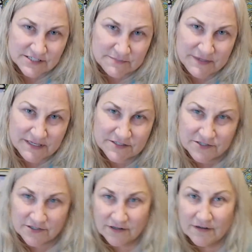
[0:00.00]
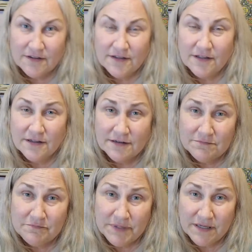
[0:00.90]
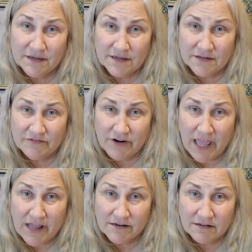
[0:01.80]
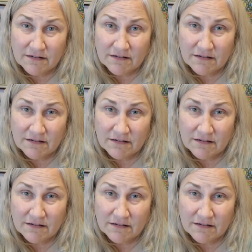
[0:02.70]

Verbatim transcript: just because you're being a good friend.